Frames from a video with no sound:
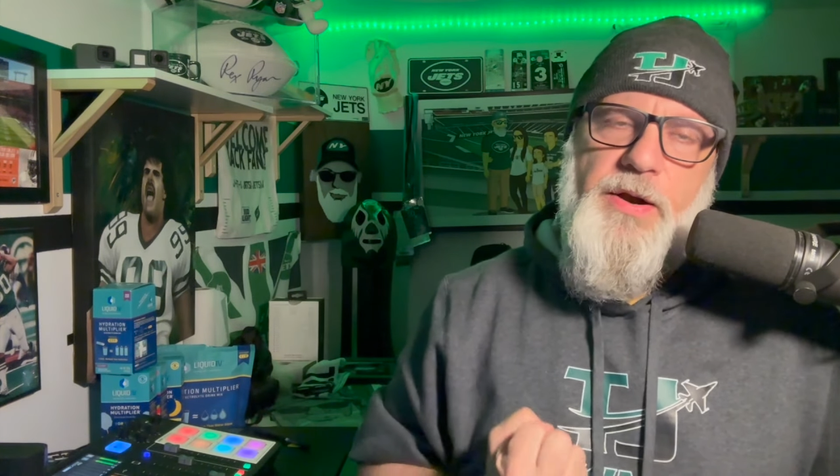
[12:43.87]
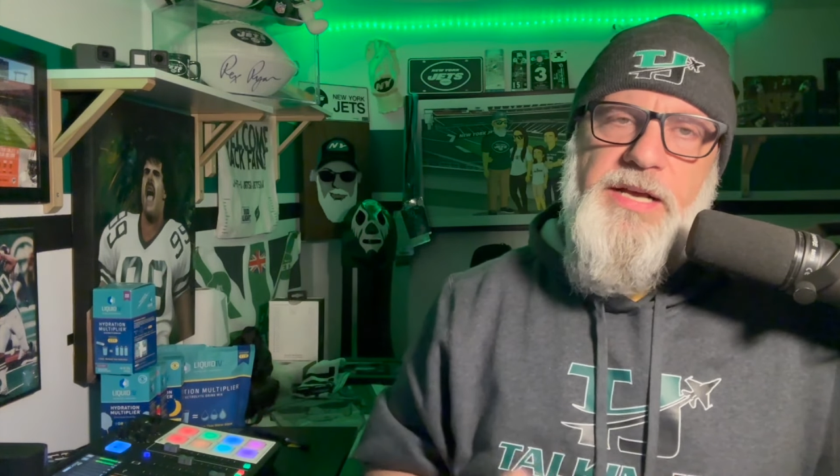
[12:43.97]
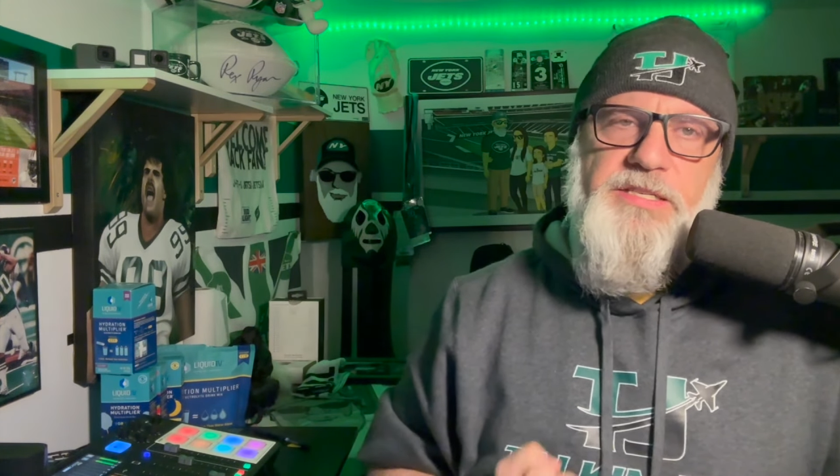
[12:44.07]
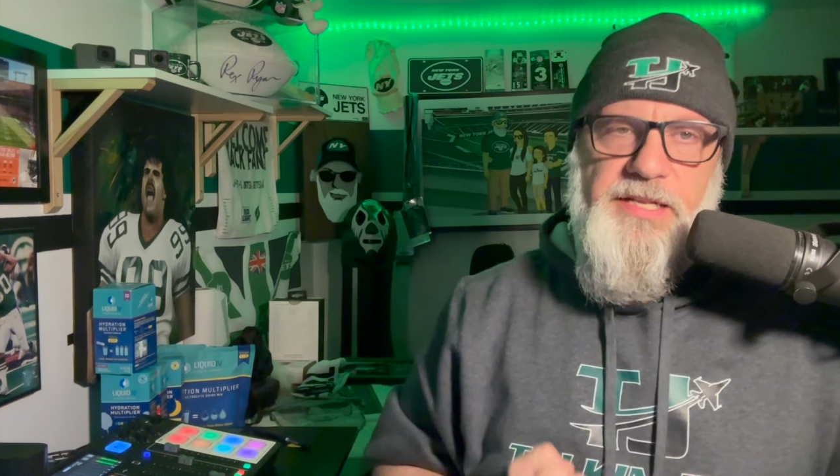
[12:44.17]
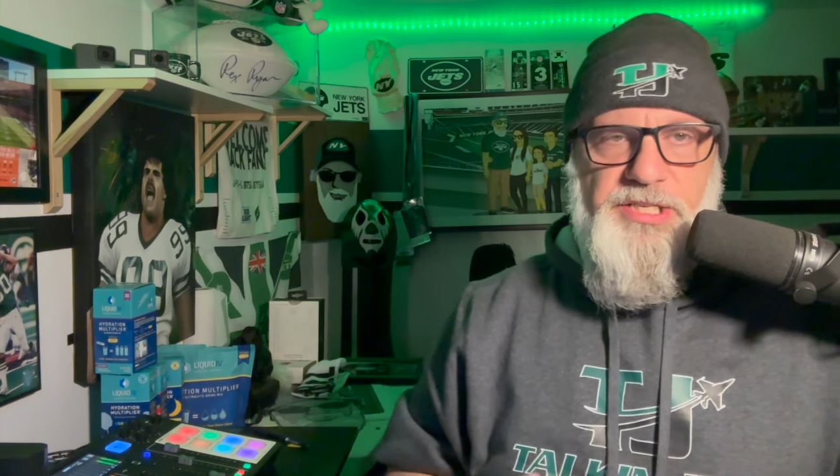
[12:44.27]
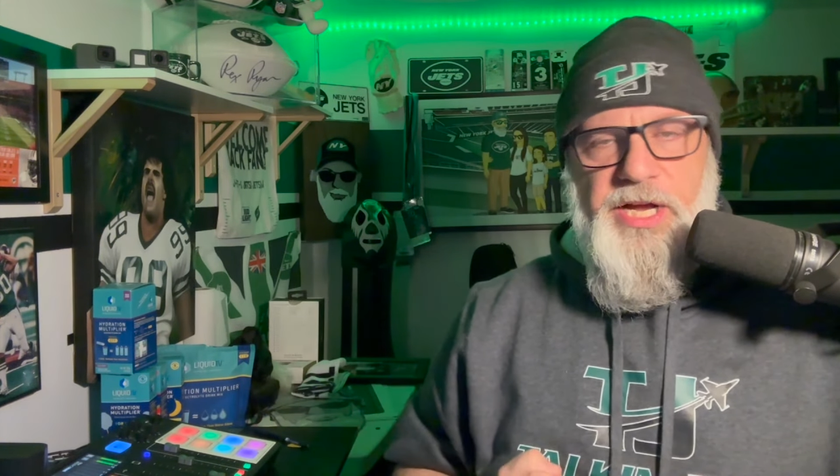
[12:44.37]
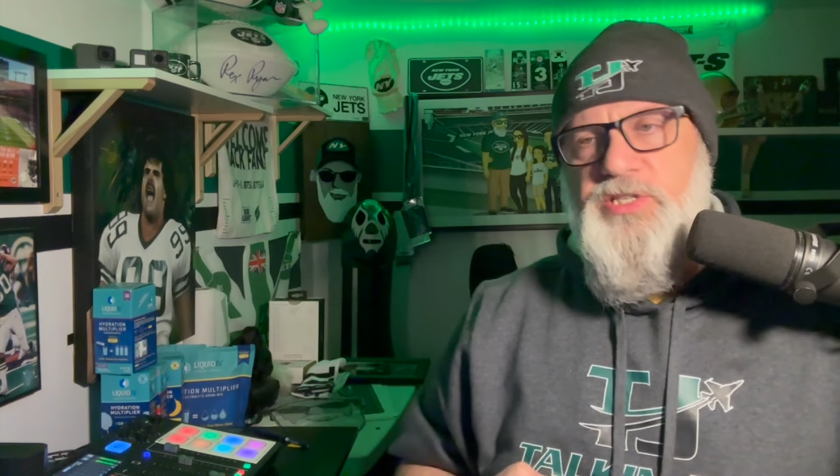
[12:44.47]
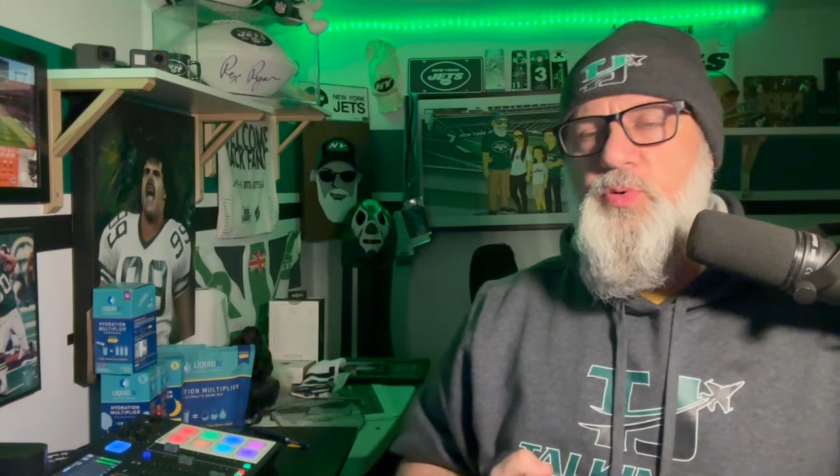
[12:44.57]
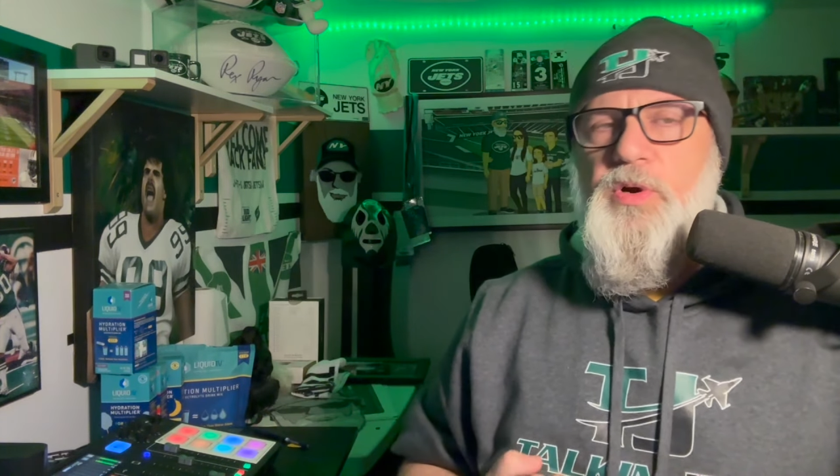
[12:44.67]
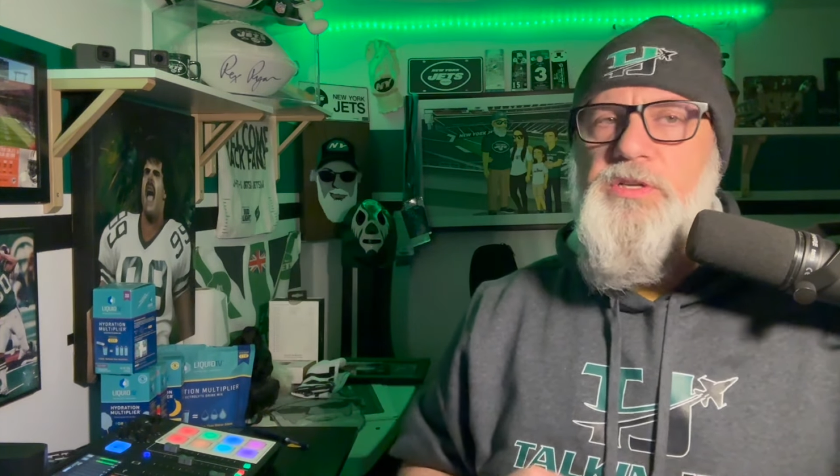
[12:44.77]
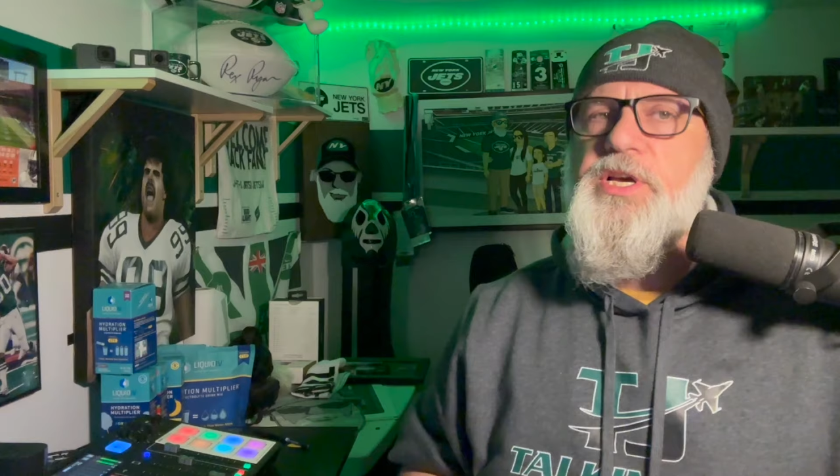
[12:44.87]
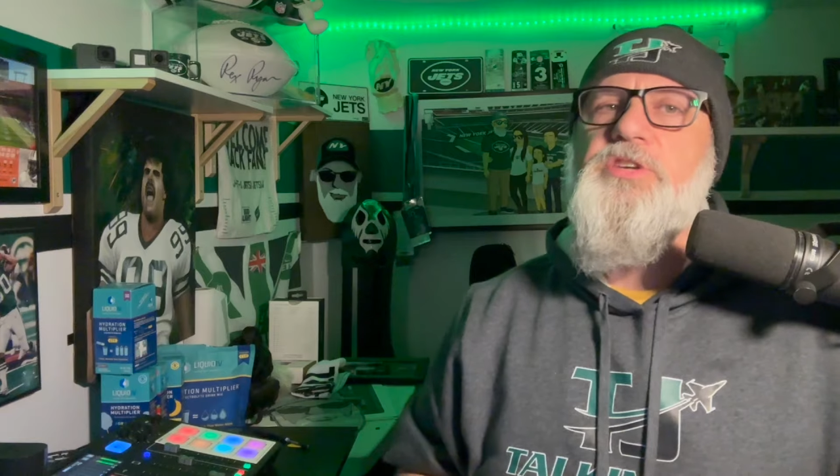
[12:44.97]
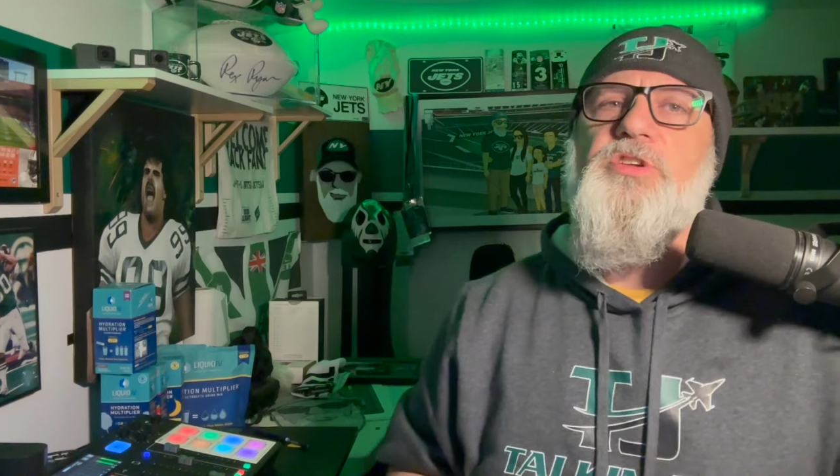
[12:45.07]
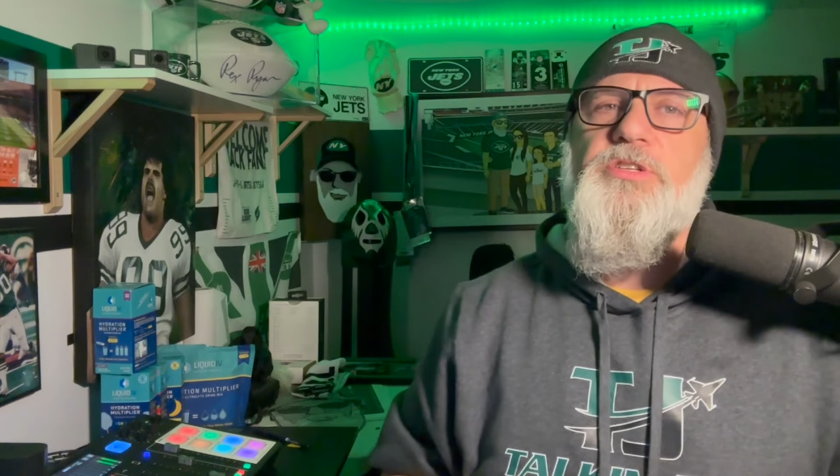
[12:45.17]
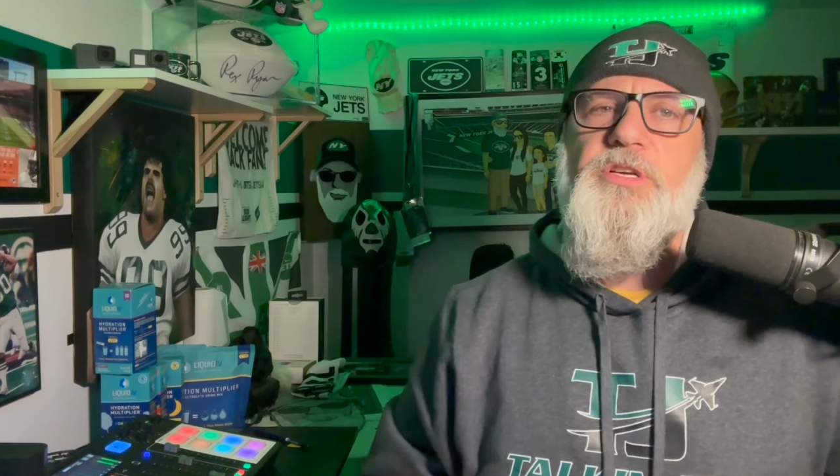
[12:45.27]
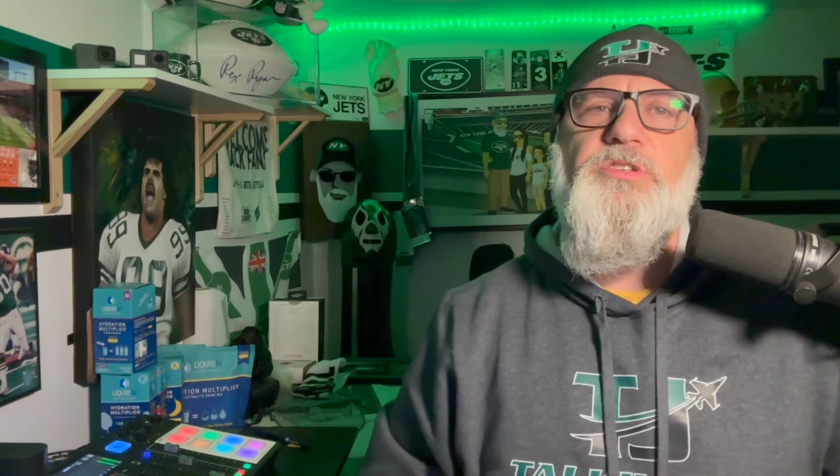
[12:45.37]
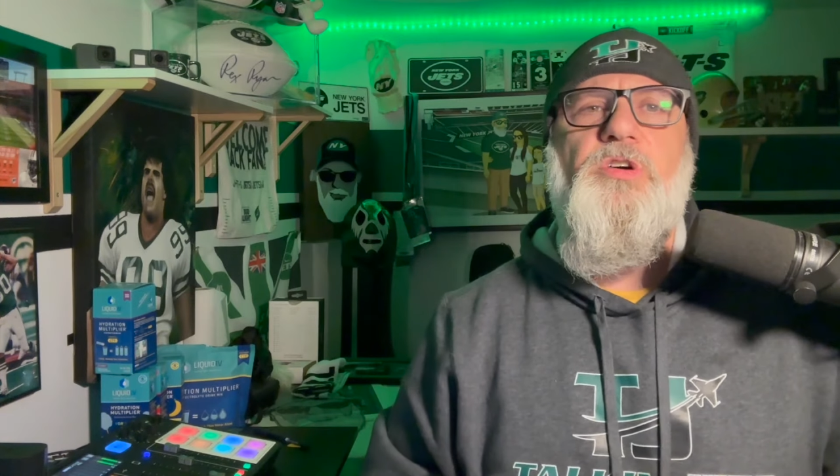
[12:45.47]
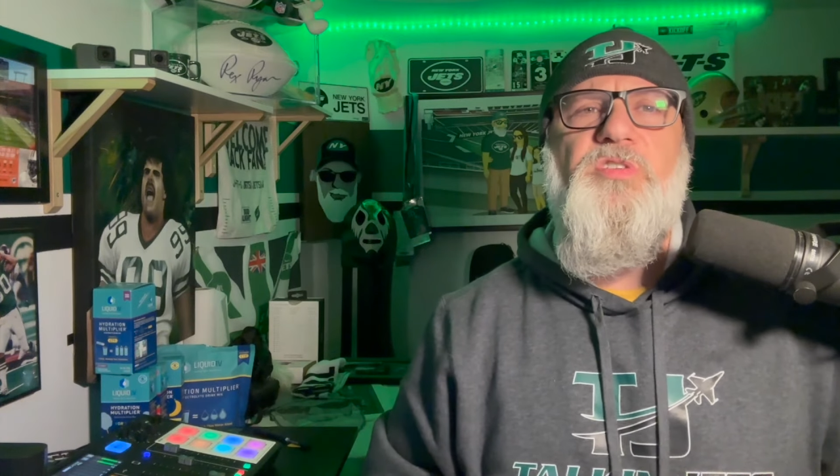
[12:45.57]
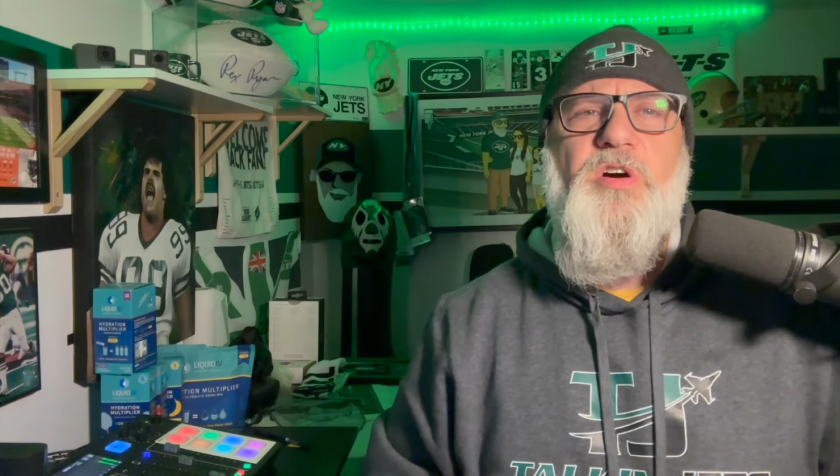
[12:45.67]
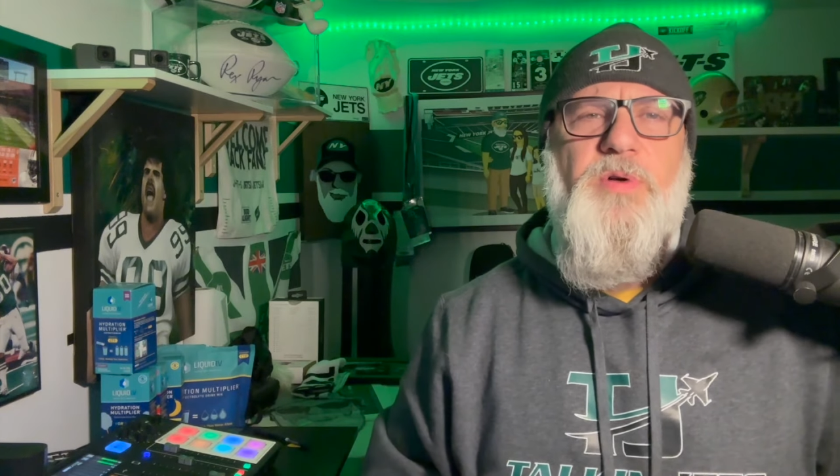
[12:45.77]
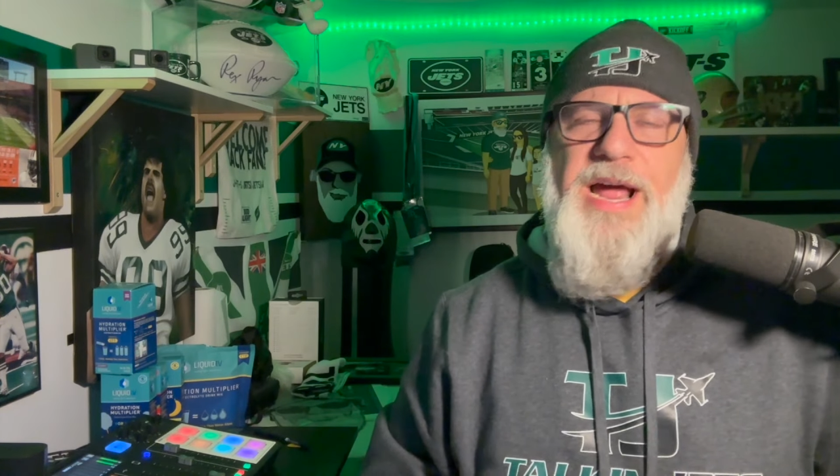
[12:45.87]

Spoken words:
as the Jets organization and just go, you know what?